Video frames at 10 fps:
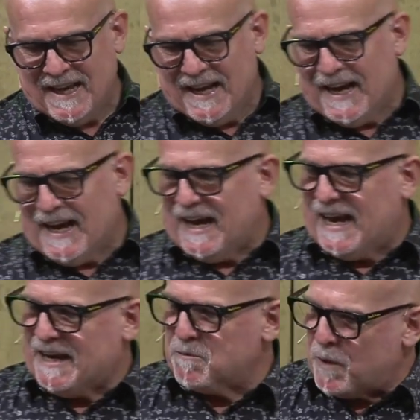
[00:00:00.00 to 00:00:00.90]

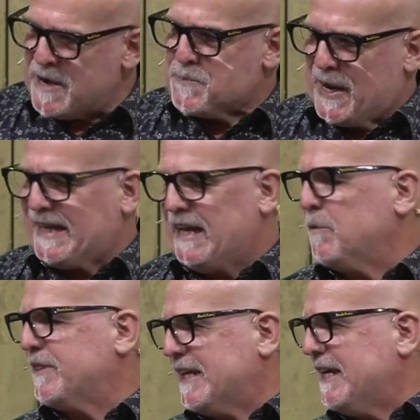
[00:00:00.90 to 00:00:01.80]
And when baking
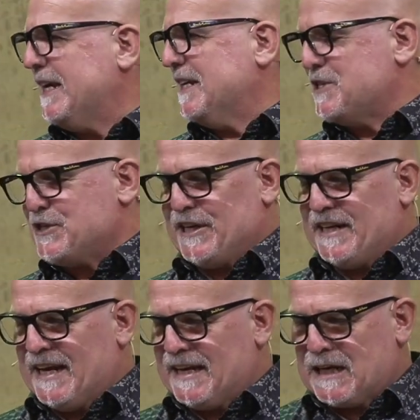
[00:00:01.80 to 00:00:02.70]
with the kids, she
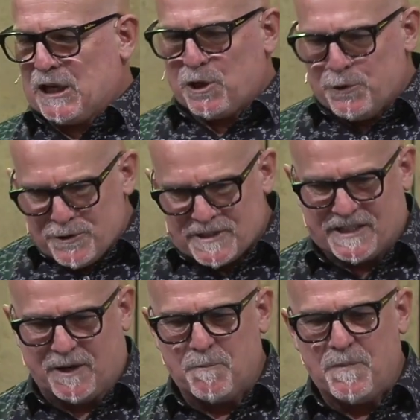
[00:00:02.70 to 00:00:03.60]
includes
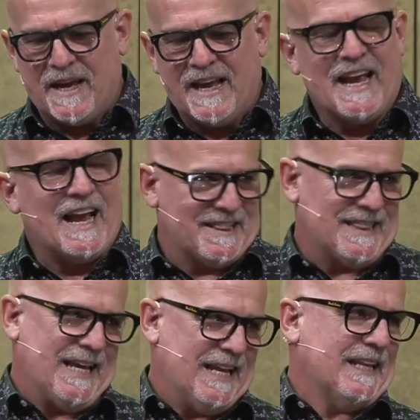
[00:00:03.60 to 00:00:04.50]
them at
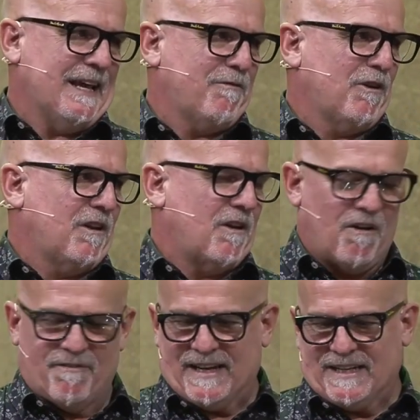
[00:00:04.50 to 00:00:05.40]
their level
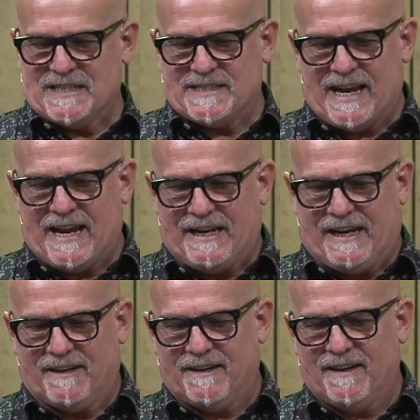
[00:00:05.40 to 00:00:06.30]
of understanding.